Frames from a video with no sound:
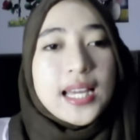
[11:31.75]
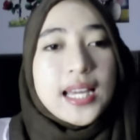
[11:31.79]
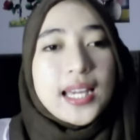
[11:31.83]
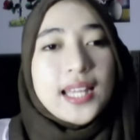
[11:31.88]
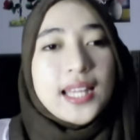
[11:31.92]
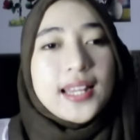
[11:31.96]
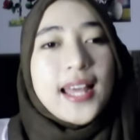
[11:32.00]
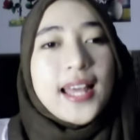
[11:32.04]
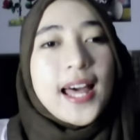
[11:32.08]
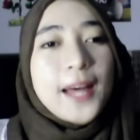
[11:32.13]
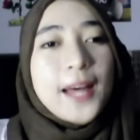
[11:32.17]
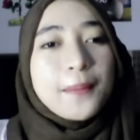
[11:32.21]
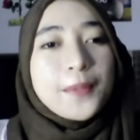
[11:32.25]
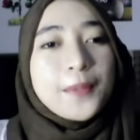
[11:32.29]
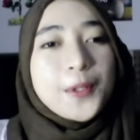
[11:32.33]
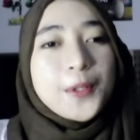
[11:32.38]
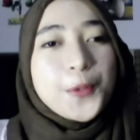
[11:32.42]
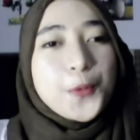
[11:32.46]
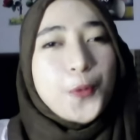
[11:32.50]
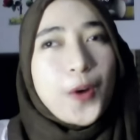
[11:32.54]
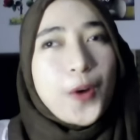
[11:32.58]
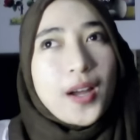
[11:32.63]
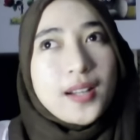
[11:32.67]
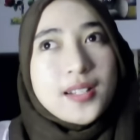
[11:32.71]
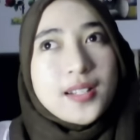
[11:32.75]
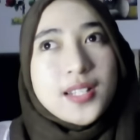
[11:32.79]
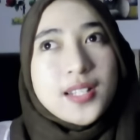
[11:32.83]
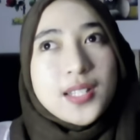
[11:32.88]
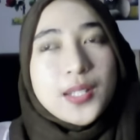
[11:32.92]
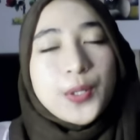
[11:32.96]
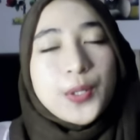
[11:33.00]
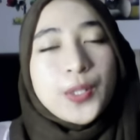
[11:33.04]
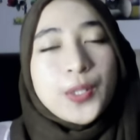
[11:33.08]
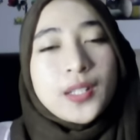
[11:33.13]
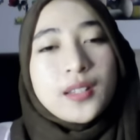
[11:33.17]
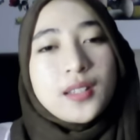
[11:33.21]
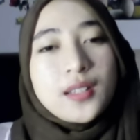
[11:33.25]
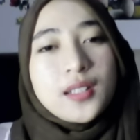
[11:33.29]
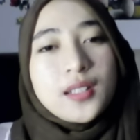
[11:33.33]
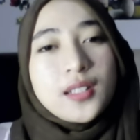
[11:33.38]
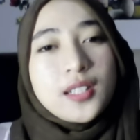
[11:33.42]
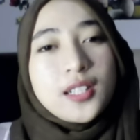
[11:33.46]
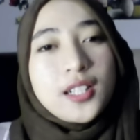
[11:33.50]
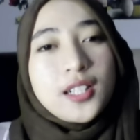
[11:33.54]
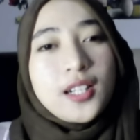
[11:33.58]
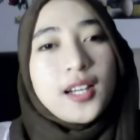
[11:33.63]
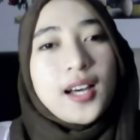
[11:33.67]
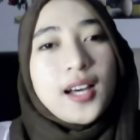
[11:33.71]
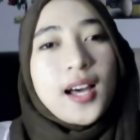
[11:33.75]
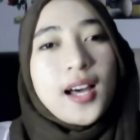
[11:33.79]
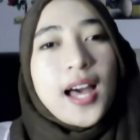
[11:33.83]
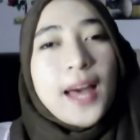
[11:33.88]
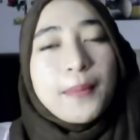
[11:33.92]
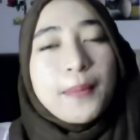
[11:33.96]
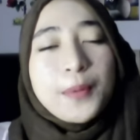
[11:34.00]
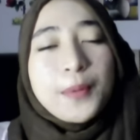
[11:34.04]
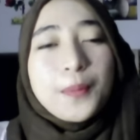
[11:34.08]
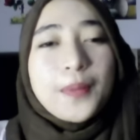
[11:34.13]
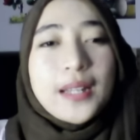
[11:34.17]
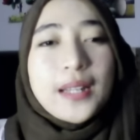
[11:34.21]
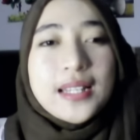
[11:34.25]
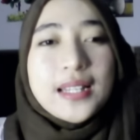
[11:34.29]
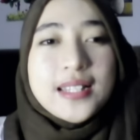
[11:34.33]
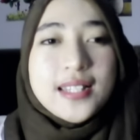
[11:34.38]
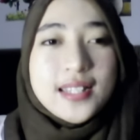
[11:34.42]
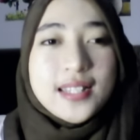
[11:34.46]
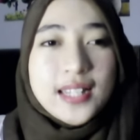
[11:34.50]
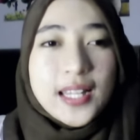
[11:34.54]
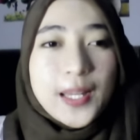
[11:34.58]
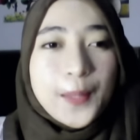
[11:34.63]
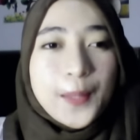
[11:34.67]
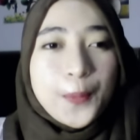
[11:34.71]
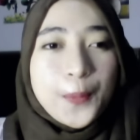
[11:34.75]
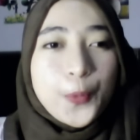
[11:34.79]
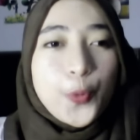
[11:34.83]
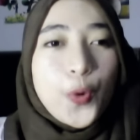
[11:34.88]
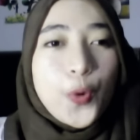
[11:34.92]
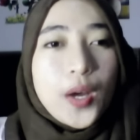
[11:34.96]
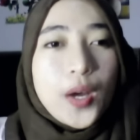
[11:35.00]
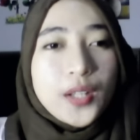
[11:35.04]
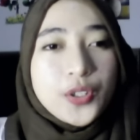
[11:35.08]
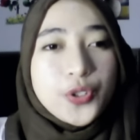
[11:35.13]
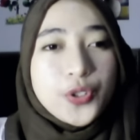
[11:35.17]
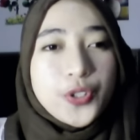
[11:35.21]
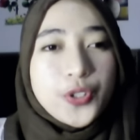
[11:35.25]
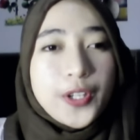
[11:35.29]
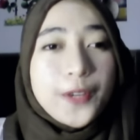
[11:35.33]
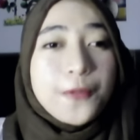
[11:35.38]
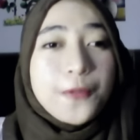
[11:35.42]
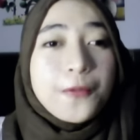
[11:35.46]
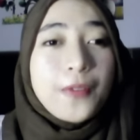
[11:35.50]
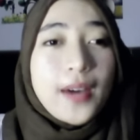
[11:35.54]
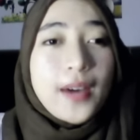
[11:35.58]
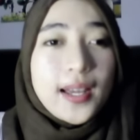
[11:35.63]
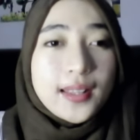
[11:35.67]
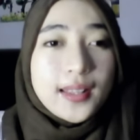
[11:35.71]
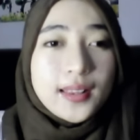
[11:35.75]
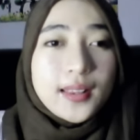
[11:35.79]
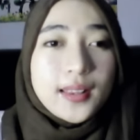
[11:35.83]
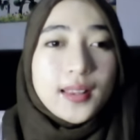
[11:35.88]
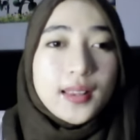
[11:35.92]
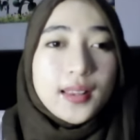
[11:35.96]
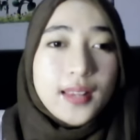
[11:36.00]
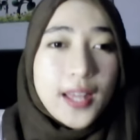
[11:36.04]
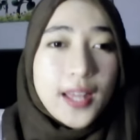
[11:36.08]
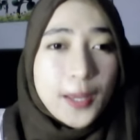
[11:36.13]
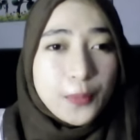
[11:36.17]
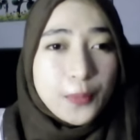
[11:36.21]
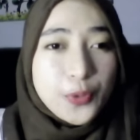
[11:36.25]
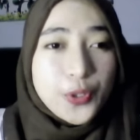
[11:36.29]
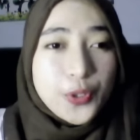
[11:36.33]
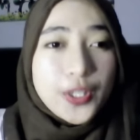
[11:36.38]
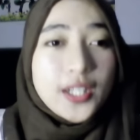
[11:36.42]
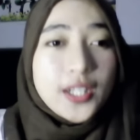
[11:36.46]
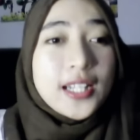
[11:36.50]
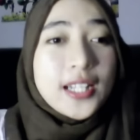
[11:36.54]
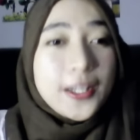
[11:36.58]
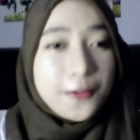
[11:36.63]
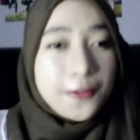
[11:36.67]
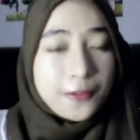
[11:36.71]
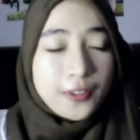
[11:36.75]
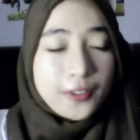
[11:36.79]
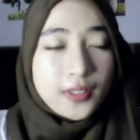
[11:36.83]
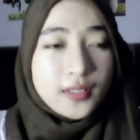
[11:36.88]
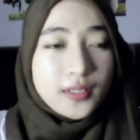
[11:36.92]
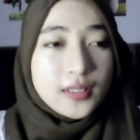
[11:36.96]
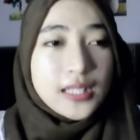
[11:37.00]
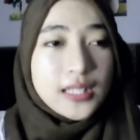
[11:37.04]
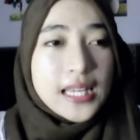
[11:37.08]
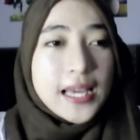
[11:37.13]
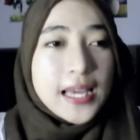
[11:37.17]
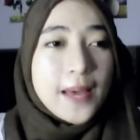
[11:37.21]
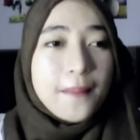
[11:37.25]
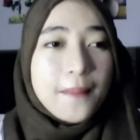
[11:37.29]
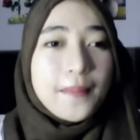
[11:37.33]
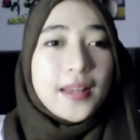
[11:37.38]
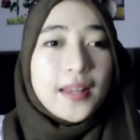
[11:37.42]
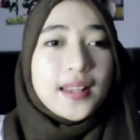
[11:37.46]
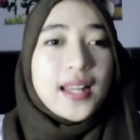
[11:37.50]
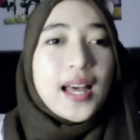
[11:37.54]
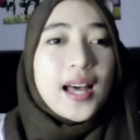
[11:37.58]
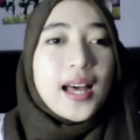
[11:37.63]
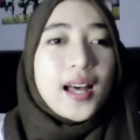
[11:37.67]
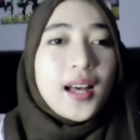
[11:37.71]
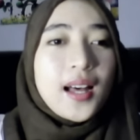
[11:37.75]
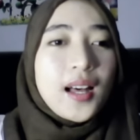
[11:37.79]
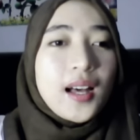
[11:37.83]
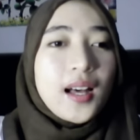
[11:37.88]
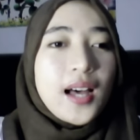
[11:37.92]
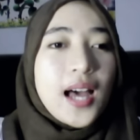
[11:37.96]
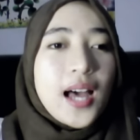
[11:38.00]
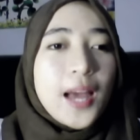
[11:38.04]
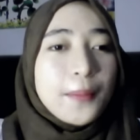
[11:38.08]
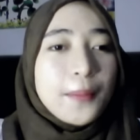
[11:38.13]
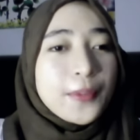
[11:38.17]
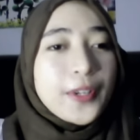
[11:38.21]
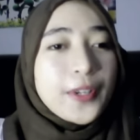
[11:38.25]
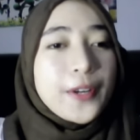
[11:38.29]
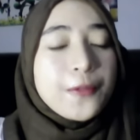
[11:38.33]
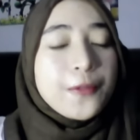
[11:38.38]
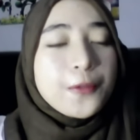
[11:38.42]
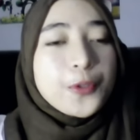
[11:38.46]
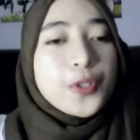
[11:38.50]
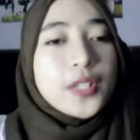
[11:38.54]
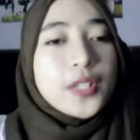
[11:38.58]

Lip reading: It happened once, the Happy Place team want to invite them to an event, but I'm grateful